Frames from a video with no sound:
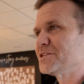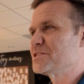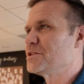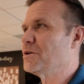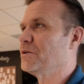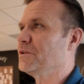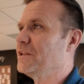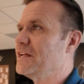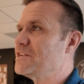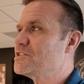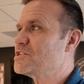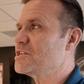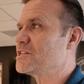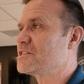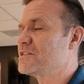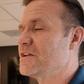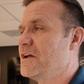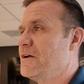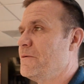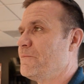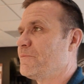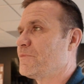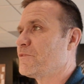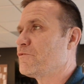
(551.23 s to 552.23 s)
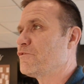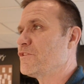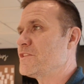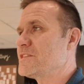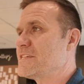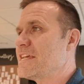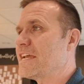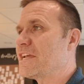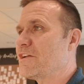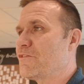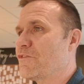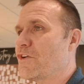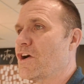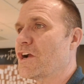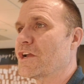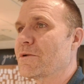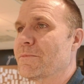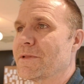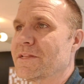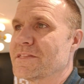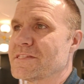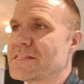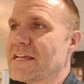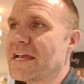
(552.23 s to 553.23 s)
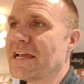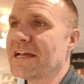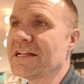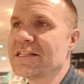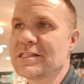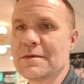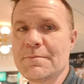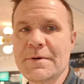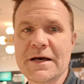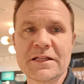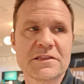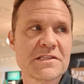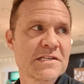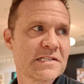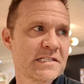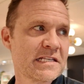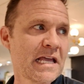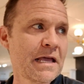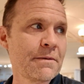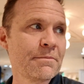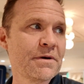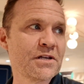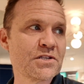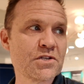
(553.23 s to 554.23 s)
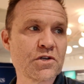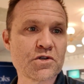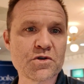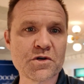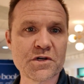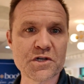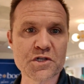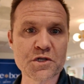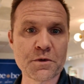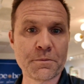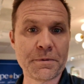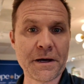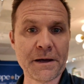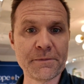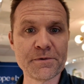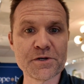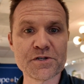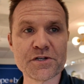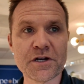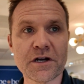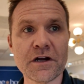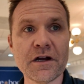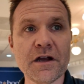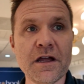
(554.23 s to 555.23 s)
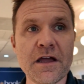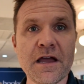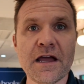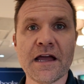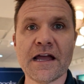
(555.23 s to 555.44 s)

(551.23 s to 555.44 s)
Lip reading: So let's just, for the sake of argument, say it's about the same as a traditional publisher.